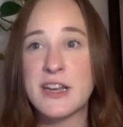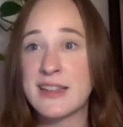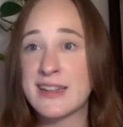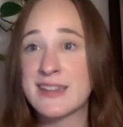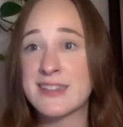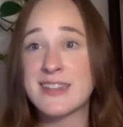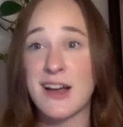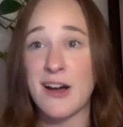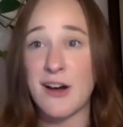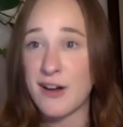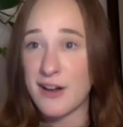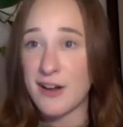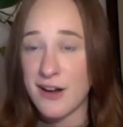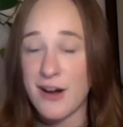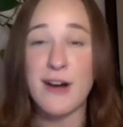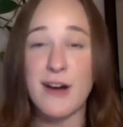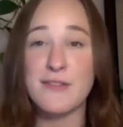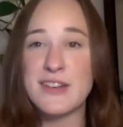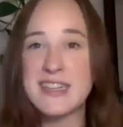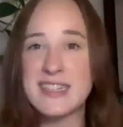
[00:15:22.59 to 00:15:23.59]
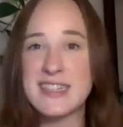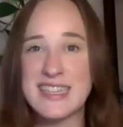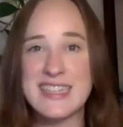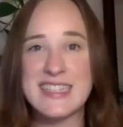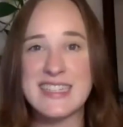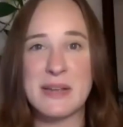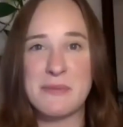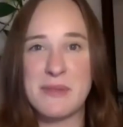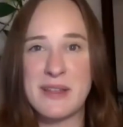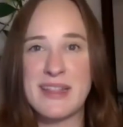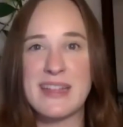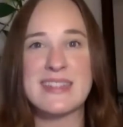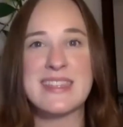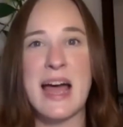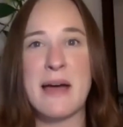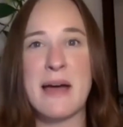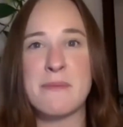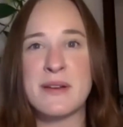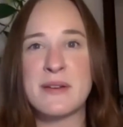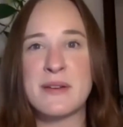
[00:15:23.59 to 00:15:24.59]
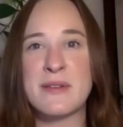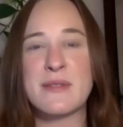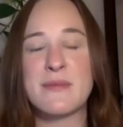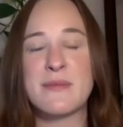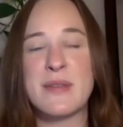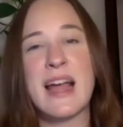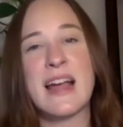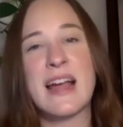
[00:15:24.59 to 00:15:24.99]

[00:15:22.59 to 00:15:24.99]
That's obviously something that's happened with me.